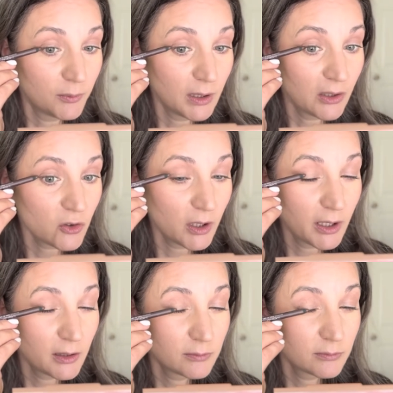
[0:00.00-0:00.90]
lash
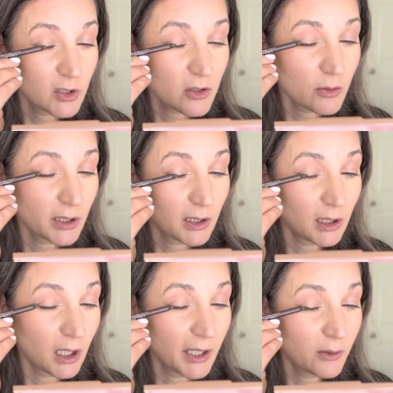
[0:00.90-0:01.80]
line, just to kind of
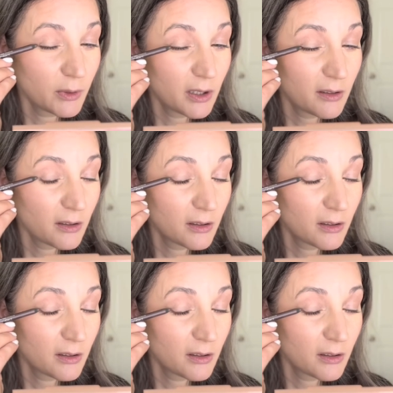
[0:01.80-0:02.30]
line with.